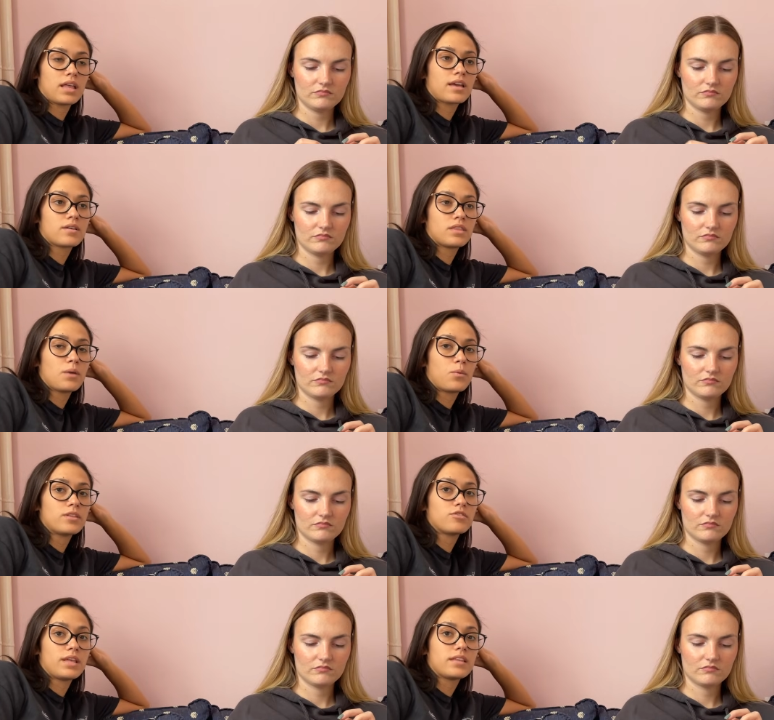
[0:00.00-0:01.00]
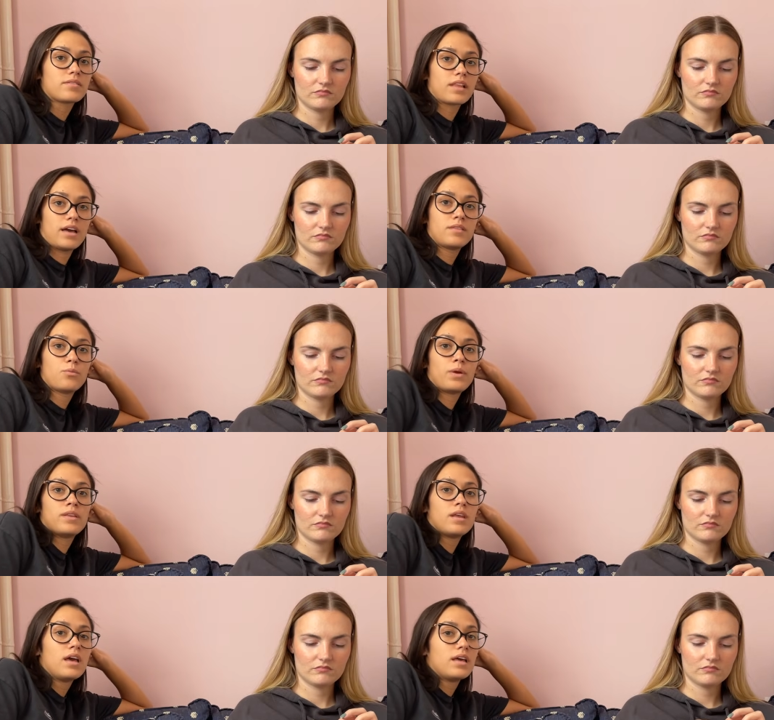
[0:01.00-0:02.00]
Speaker 1: like they want to take the client
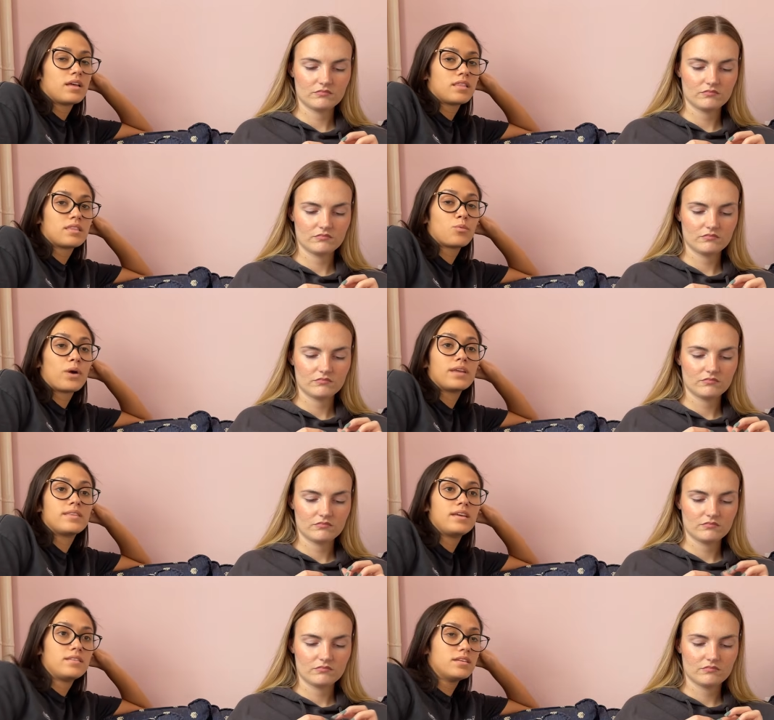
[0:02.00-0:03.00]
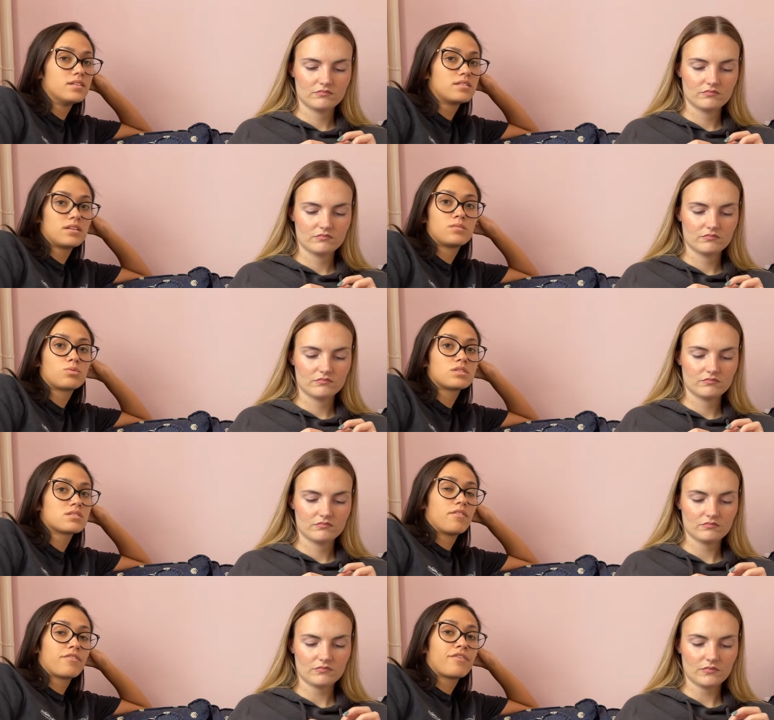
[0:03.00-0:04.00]
when the way they did it, it
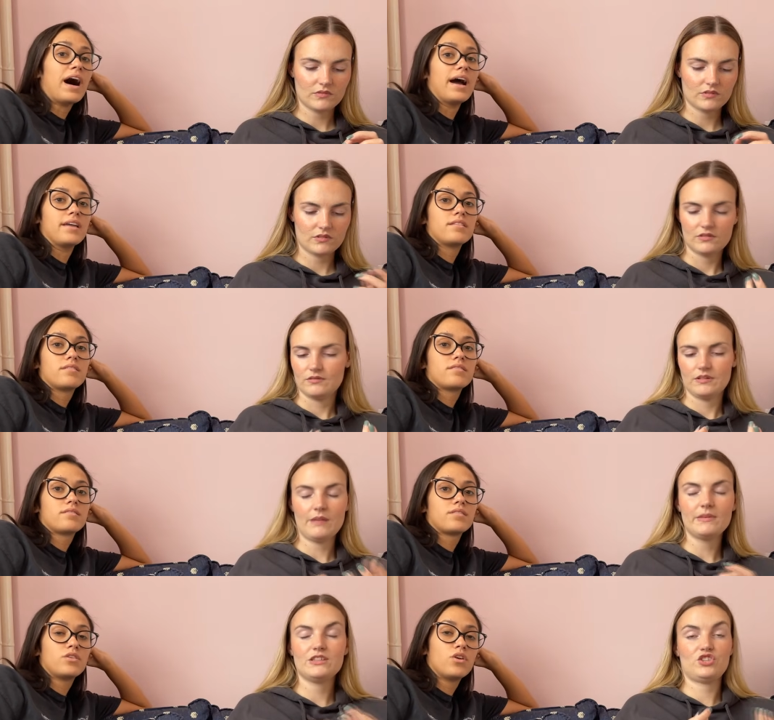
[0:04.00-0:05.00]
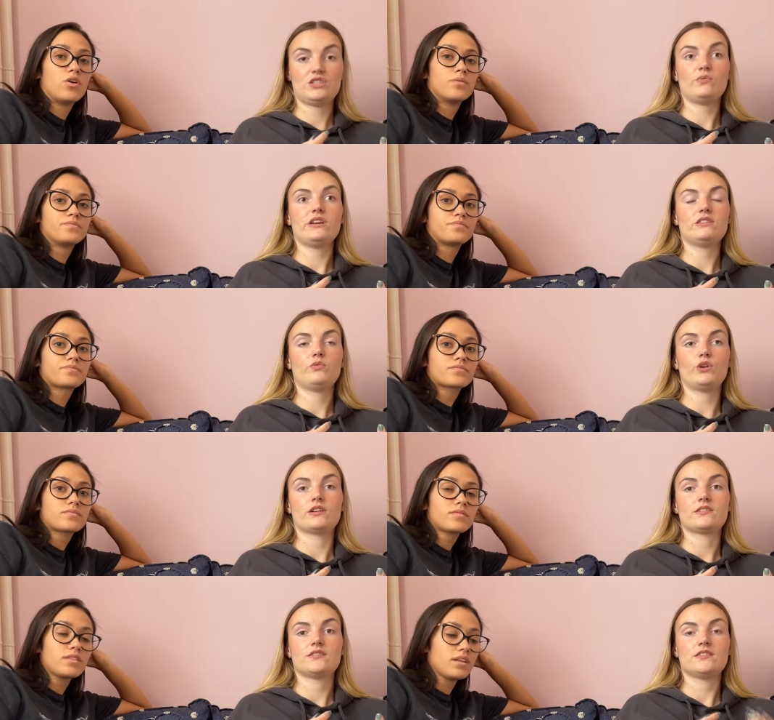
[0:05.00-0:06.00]
was fine. I mean, it's just the way it
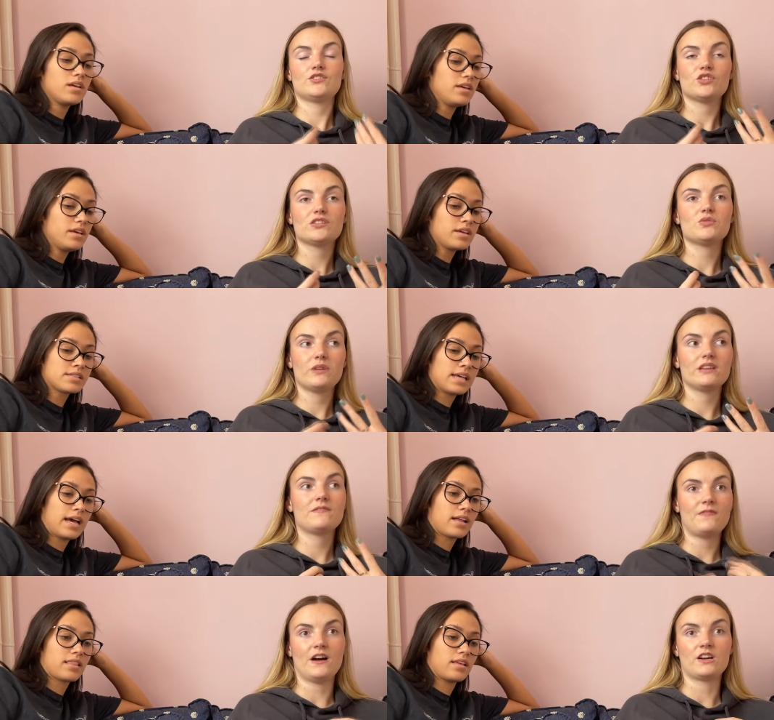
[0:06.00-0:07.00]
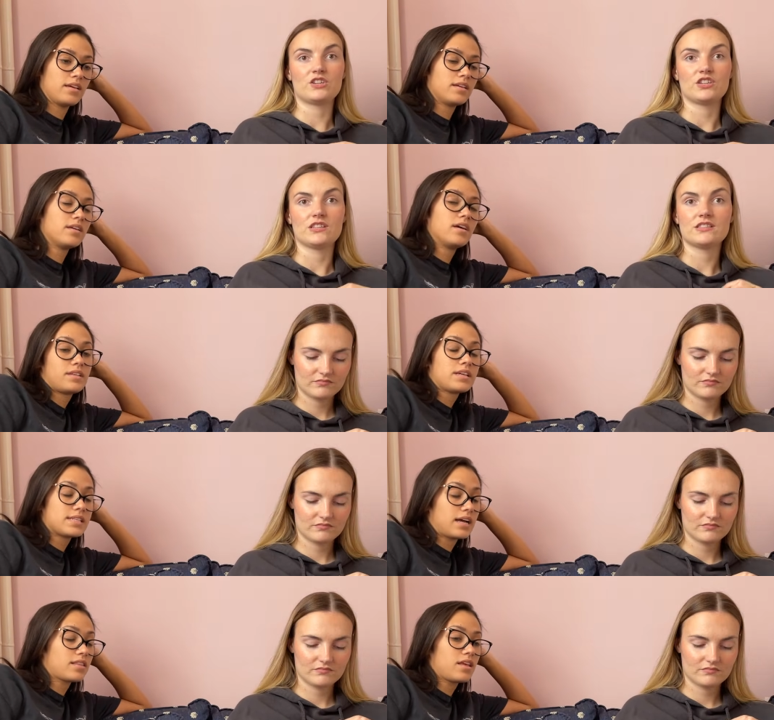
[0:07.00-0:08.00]
works.
Speaker 2: It's just exactly. the way it functions.
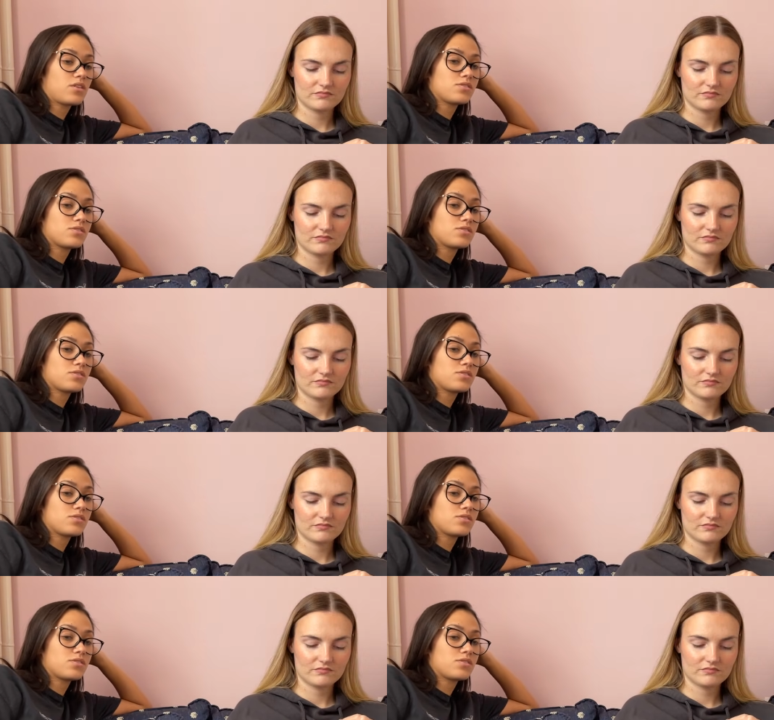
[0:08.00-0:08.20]
Speaker 1: Exactly like